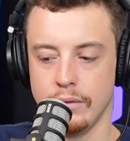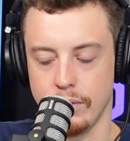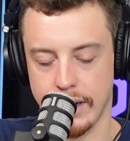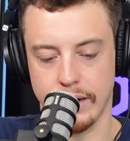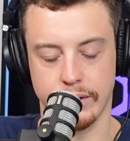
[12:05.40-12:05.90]

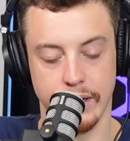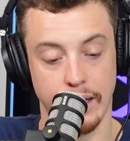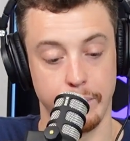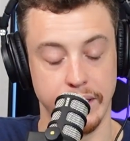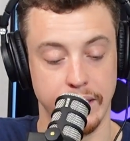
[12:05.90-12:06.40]
Right. Okay.
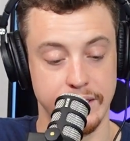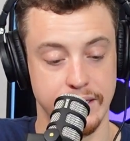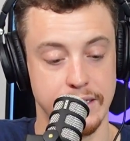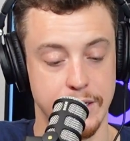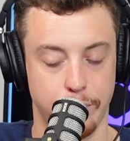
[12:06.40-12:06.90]
I mean,
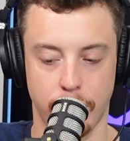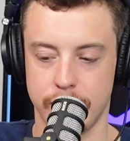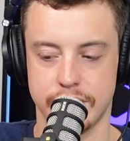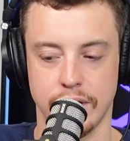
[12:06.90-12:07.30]
it's important